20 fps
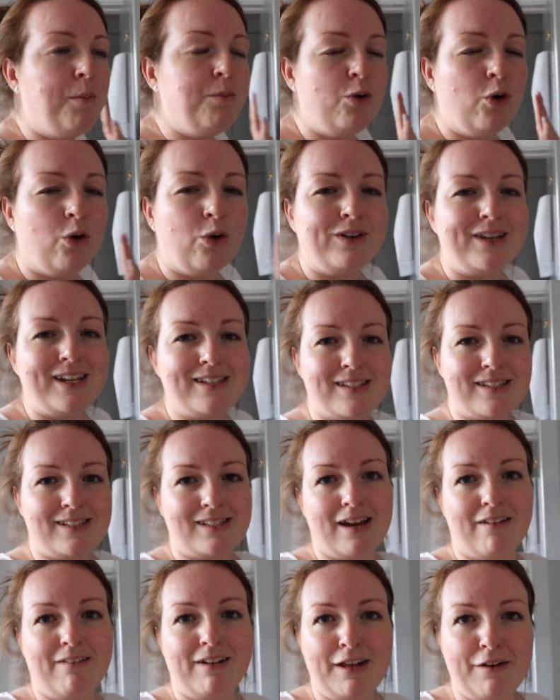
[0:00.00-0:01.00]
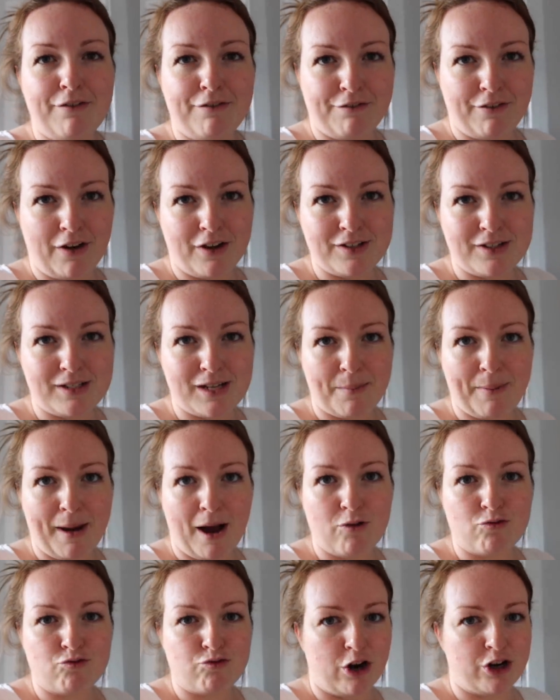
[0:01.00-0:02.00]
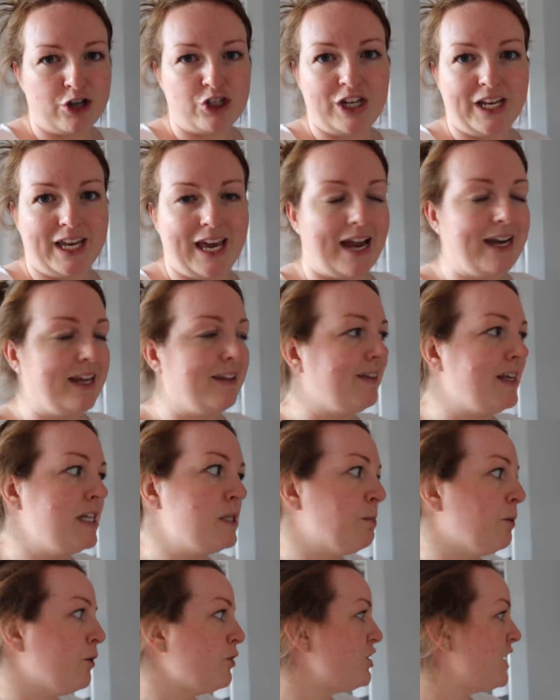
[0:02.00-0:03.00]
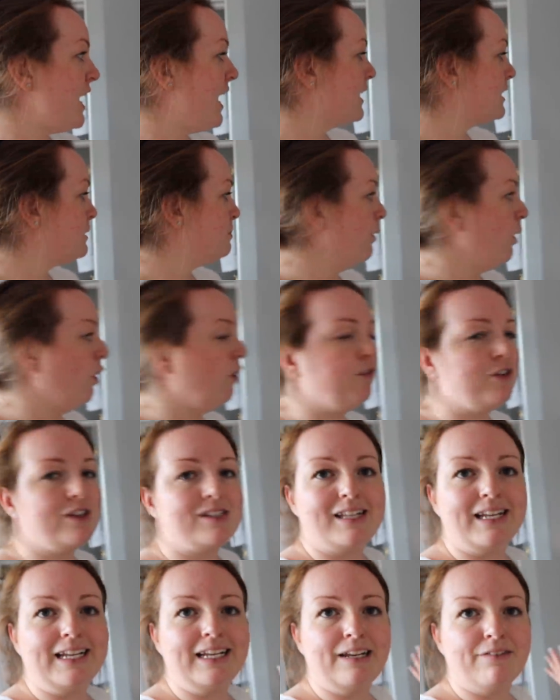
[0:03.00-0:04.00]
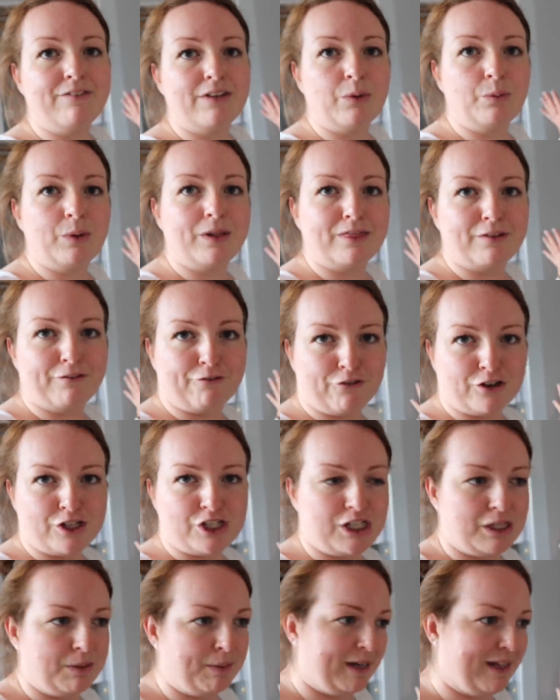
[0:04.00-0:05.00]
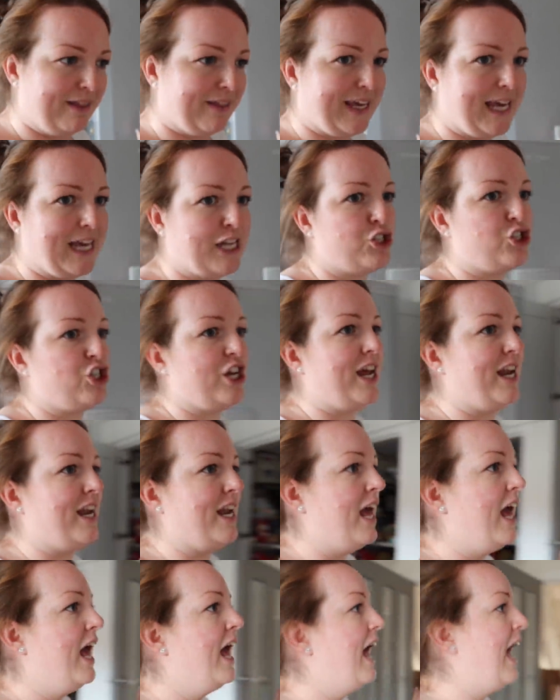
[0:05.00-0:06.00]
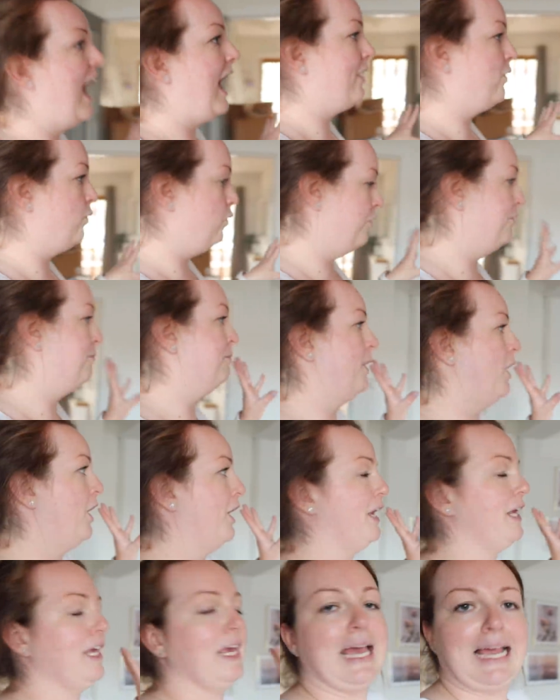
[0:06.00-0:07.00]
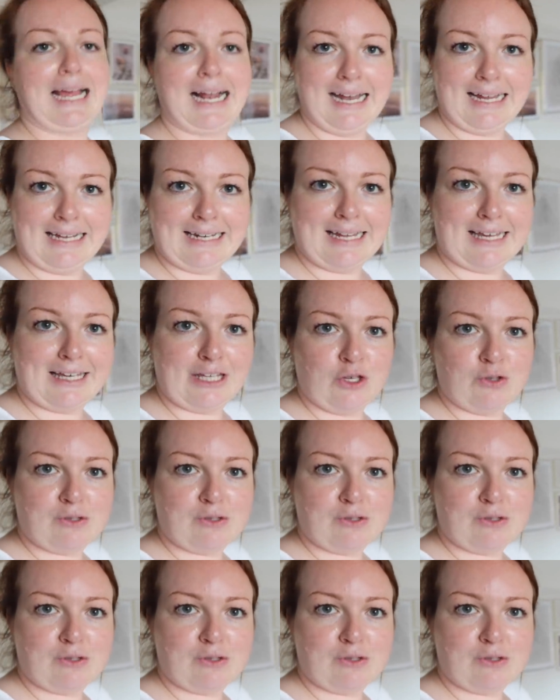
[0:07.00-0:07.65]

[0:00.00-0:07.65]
I'm not necessarily fussed about rushing any of these projects, but obviously living with the fridge in the middle of the kitchen and all of my cleaning